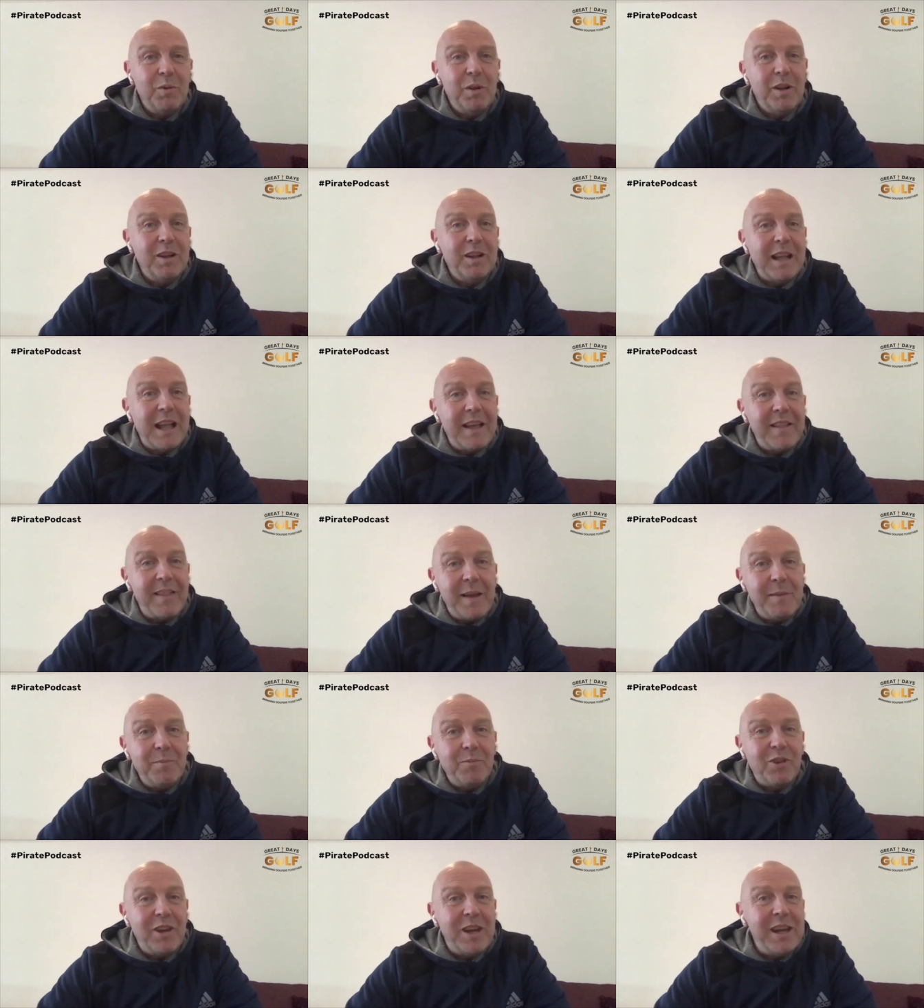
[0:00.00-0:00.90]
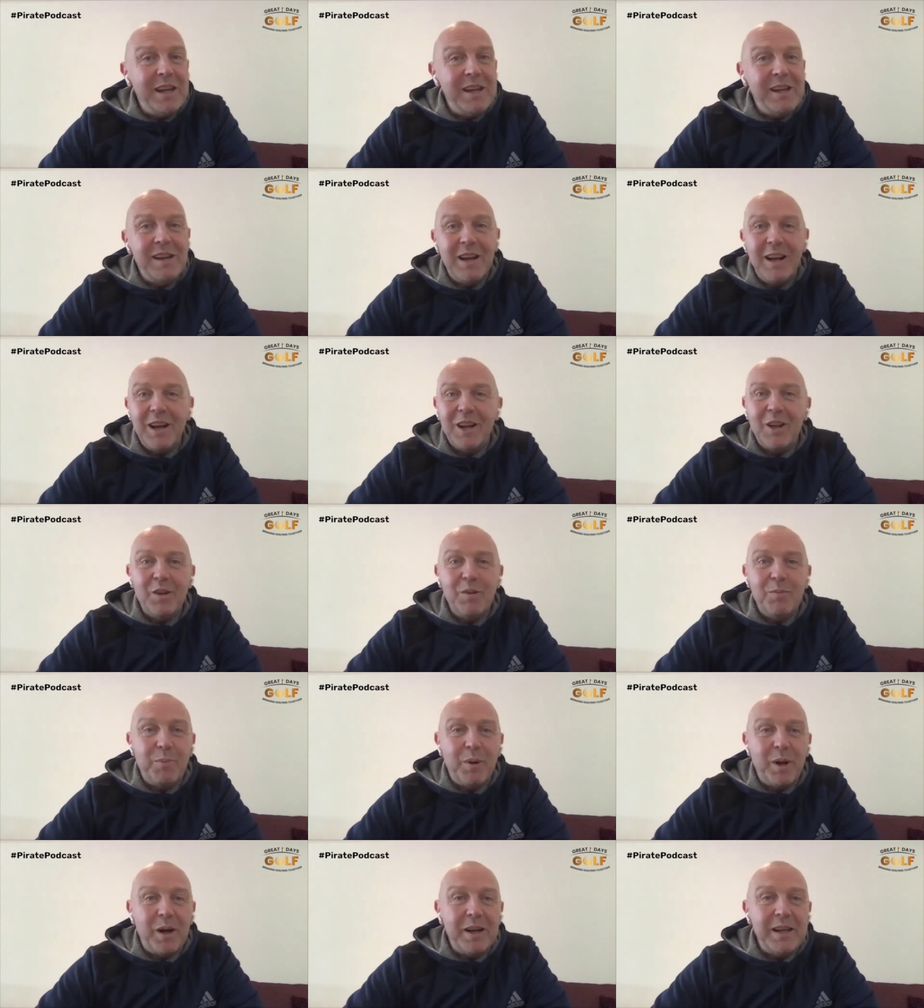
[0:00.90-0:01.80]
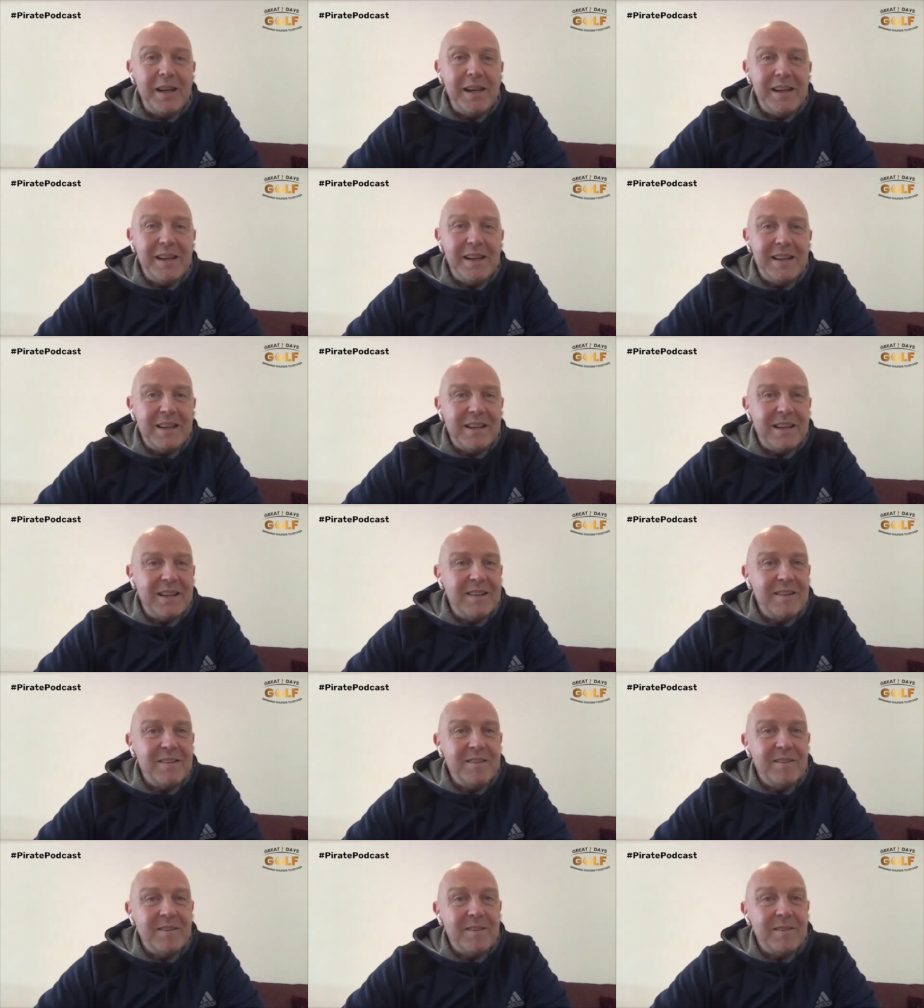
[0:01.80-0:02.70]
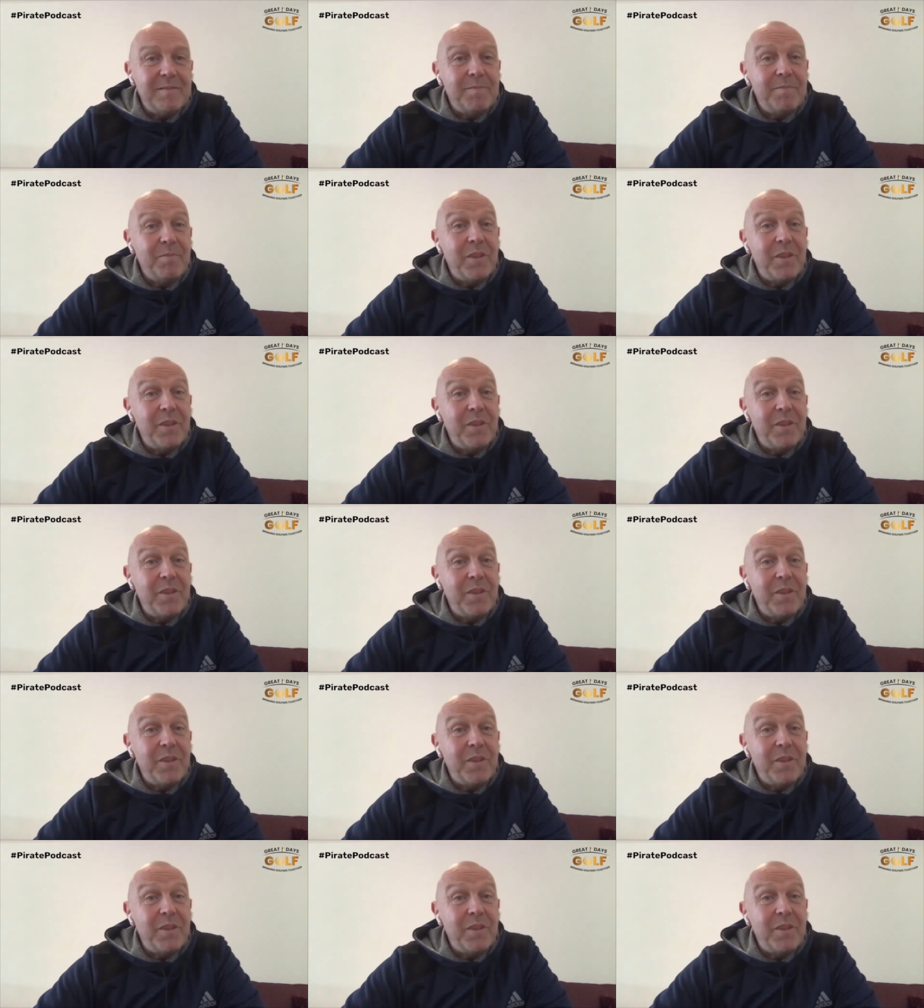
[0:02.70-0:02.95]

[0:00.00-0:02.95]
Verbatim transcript: we'll let them say a goodbye and